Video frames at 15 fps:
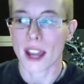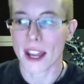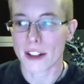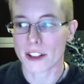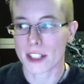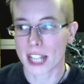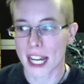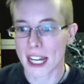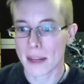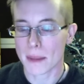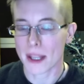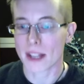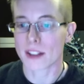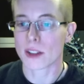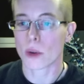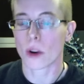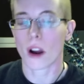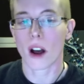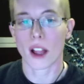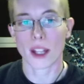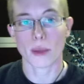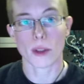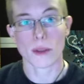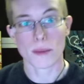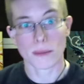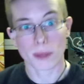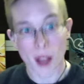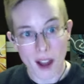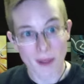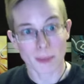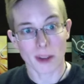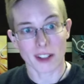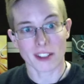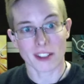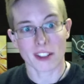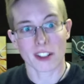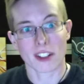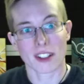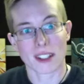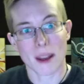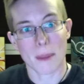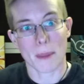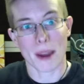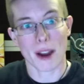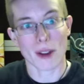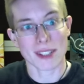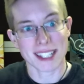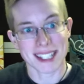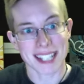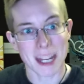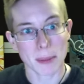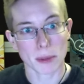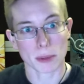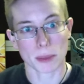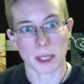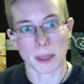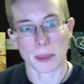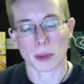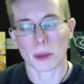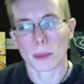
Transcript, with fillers: entertainment or Hollywood blockbusters about disabled people.